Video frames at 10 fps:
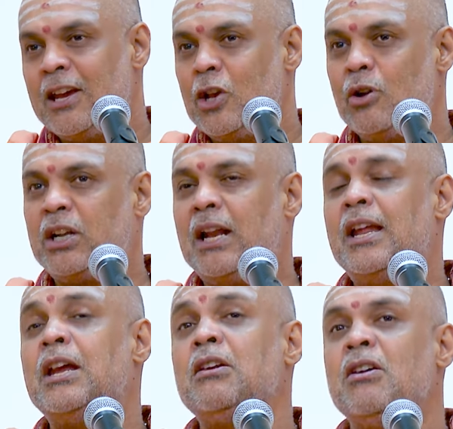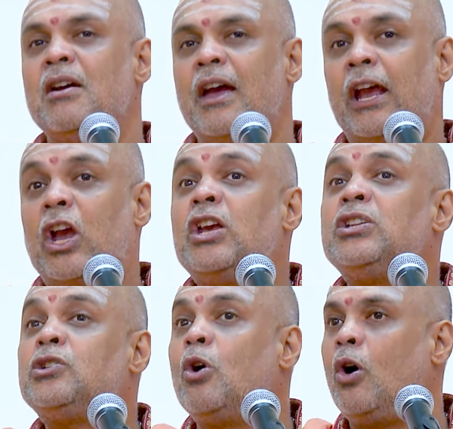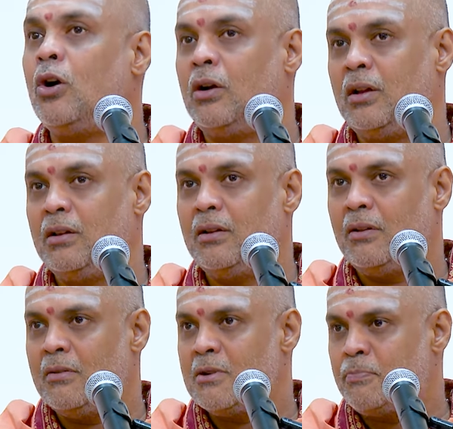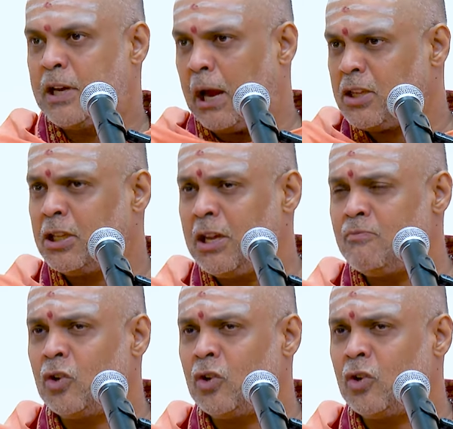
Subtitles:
You are telling against God. Catch him,